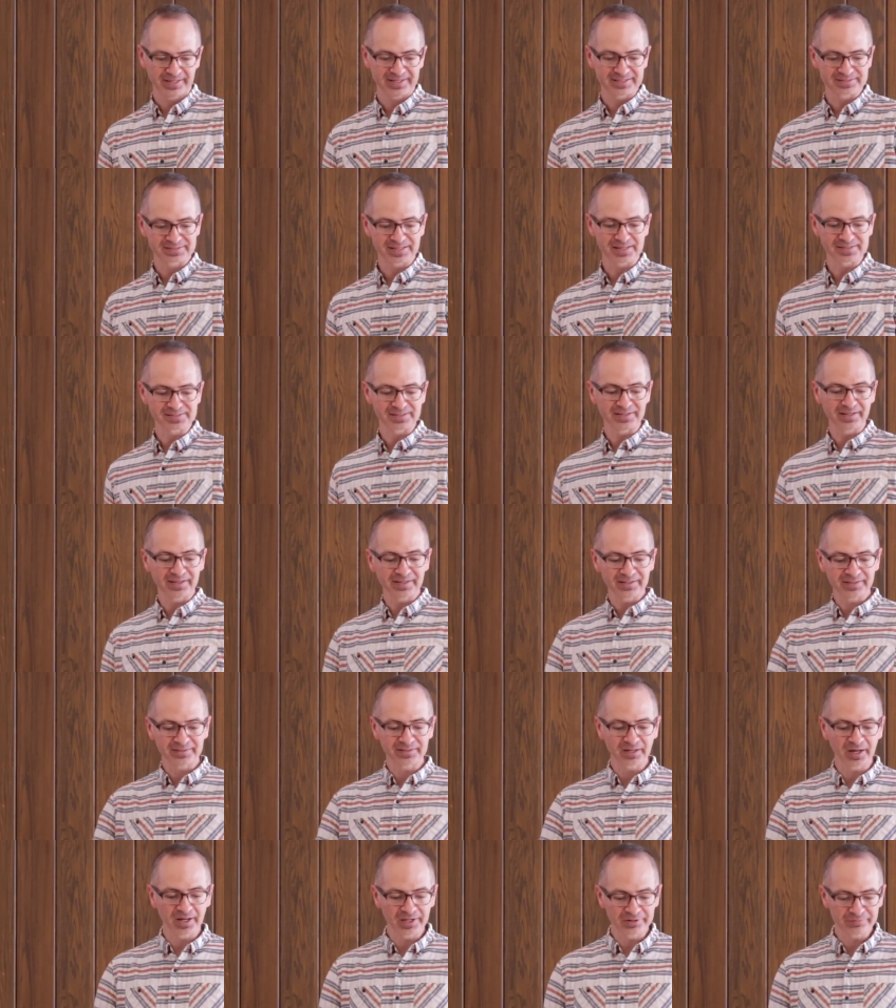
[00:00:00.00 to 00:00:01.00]
He says in
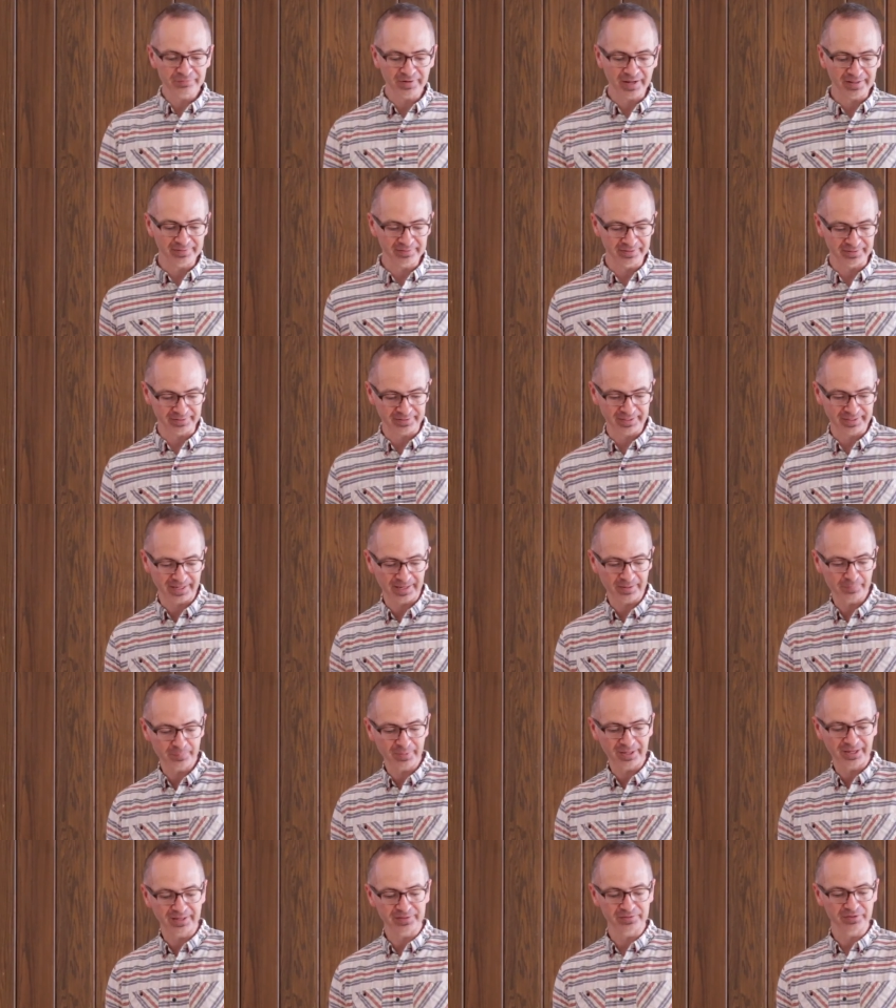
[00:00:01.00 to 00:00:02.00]
any nonviolent
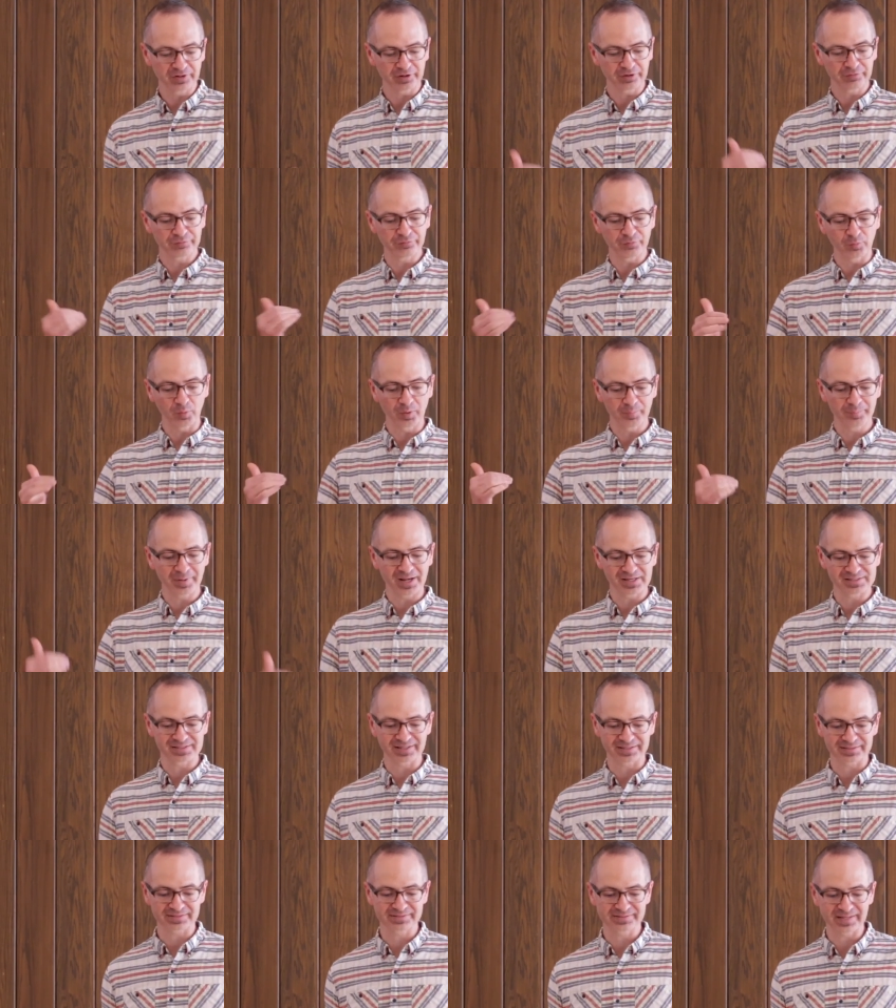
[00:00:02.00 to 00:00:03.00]
campaign, there are four
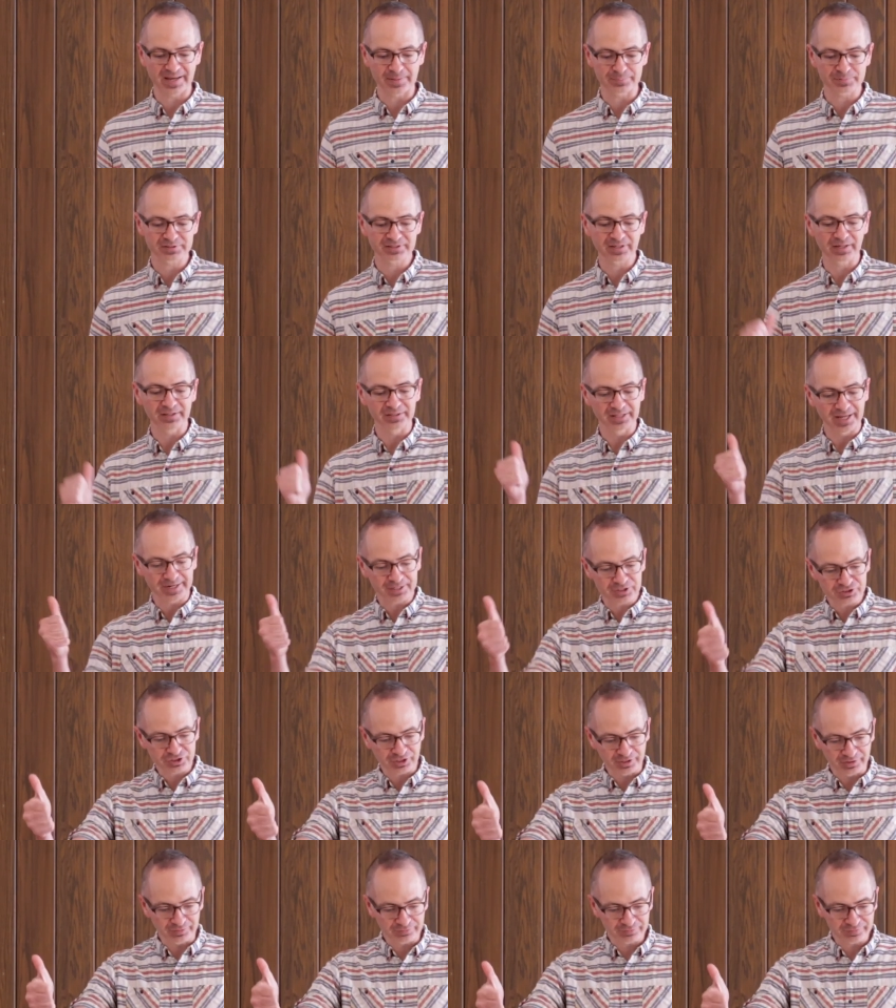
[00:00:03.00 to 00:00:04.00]
basic steps
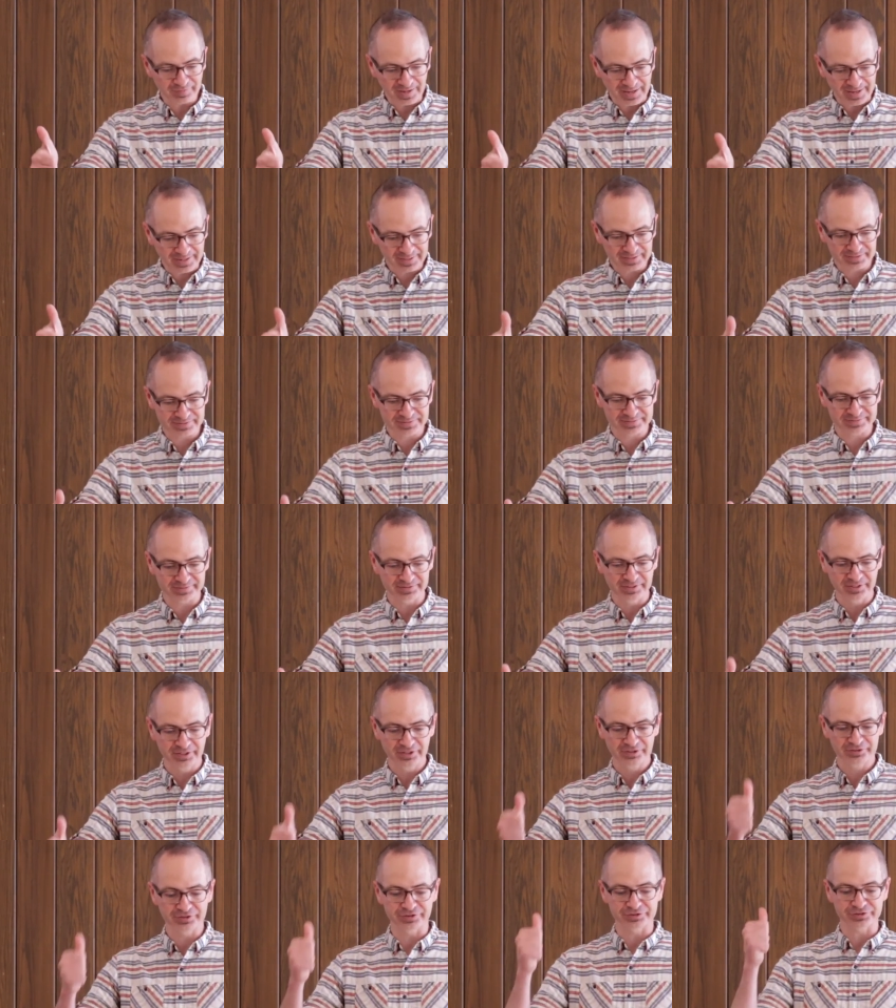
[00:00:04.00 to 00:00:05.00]
collection of facts,
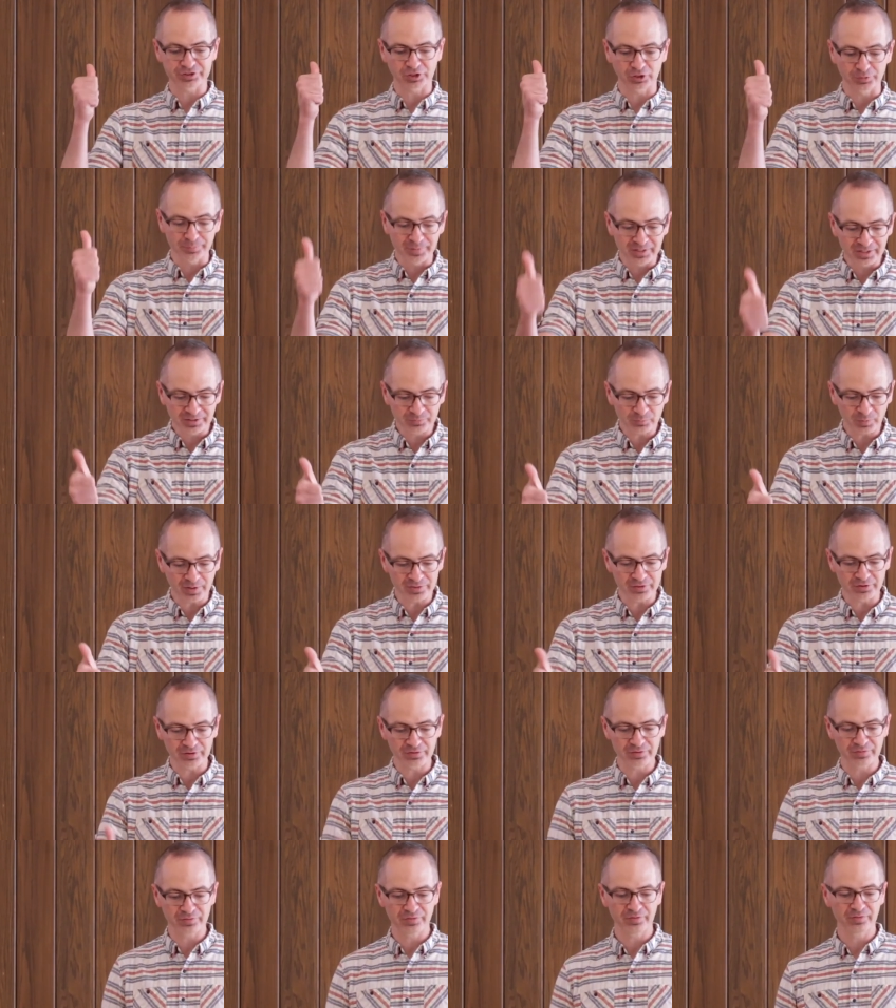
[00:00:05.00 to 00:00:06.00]
determine
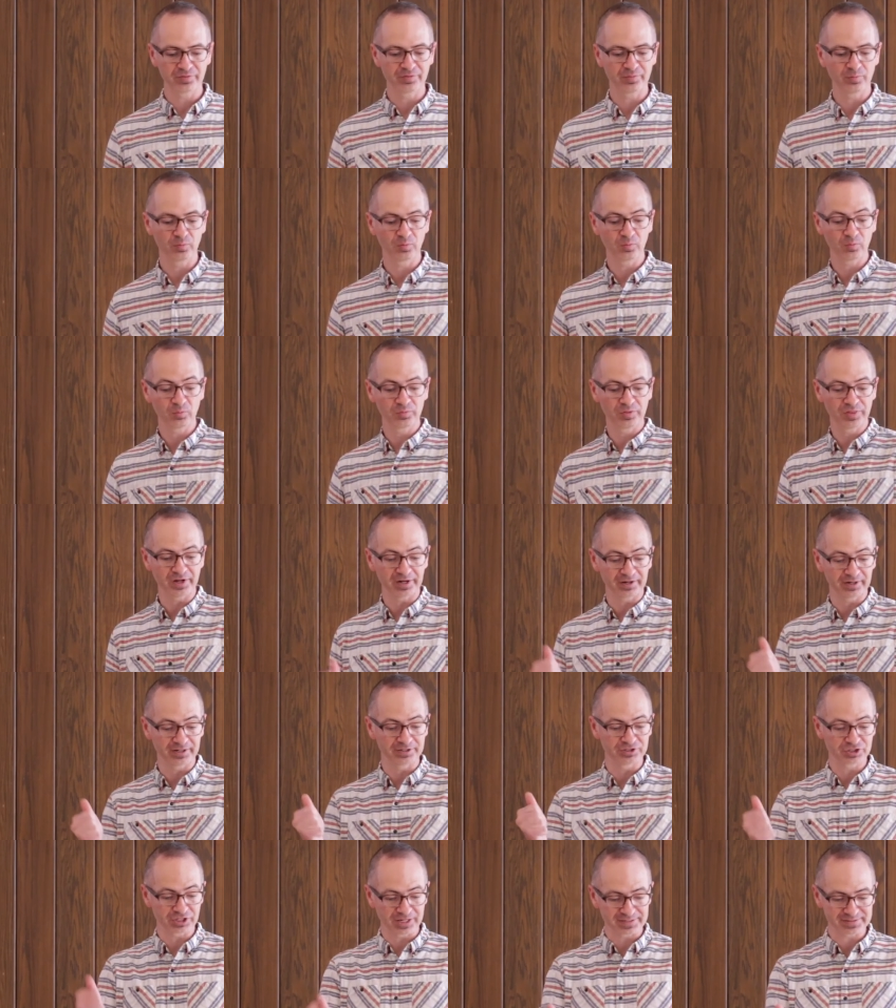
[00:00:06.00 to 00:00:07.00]
whether
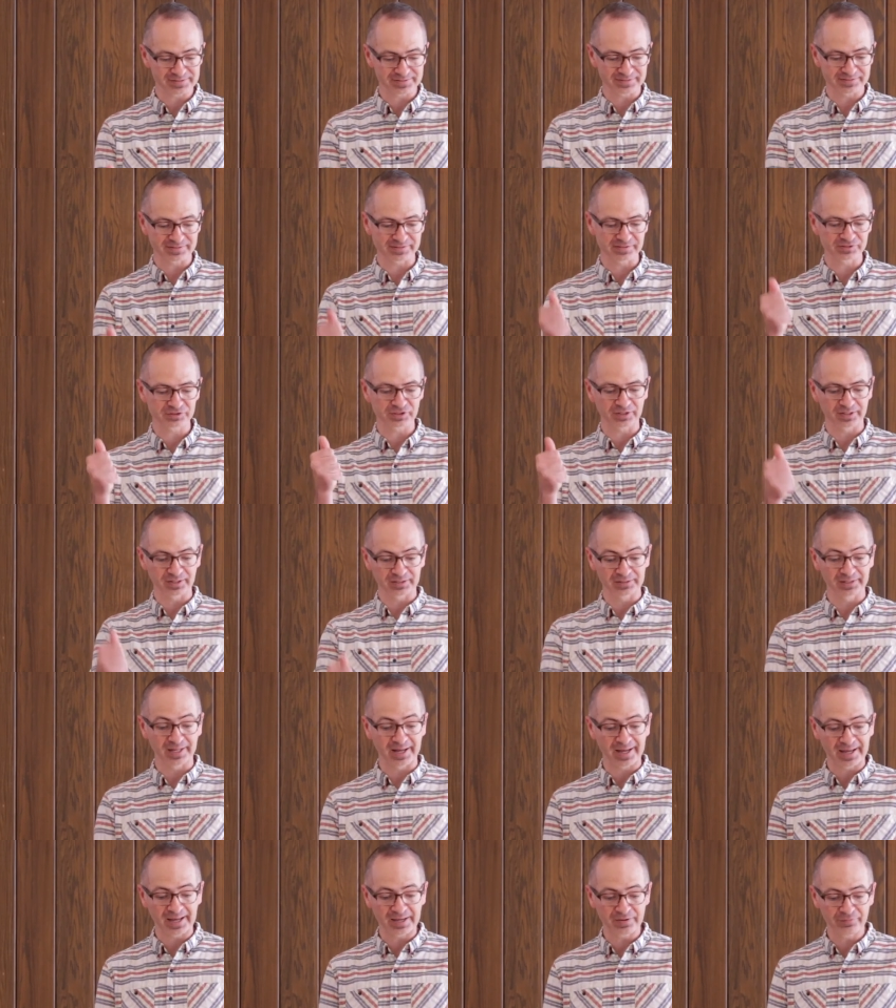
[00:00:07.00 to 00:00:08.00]
their injustices are
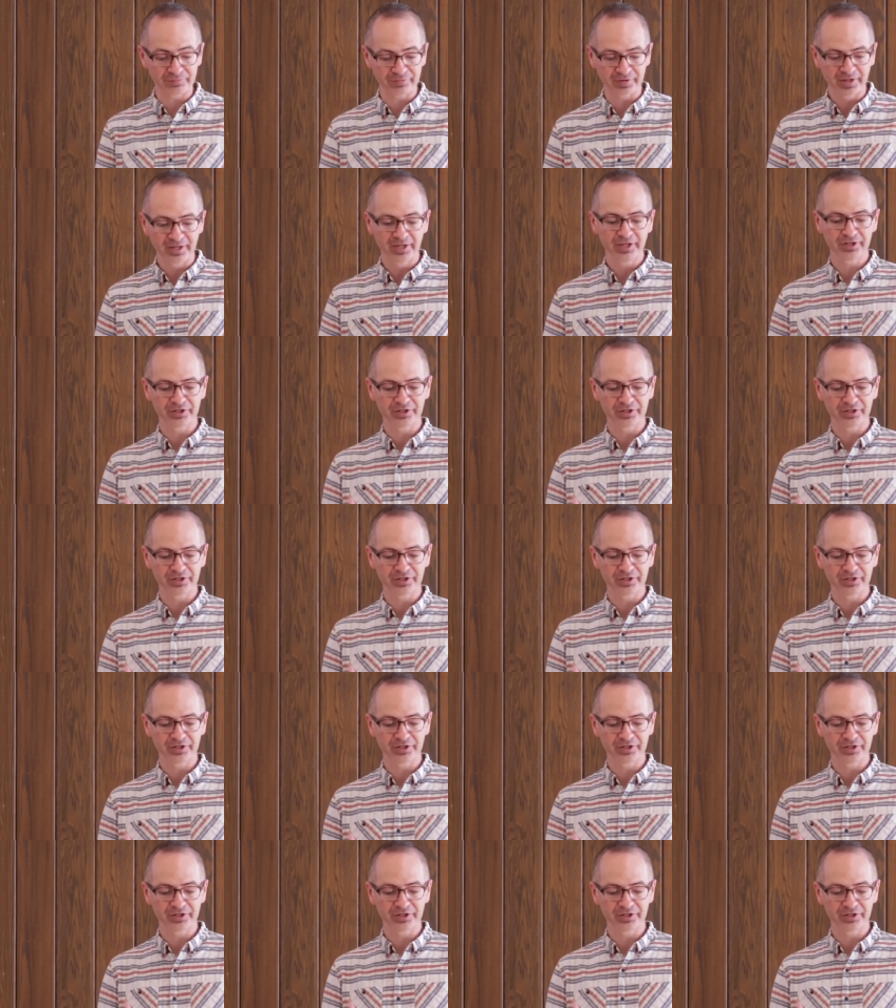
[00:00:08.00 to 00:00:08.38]
alive,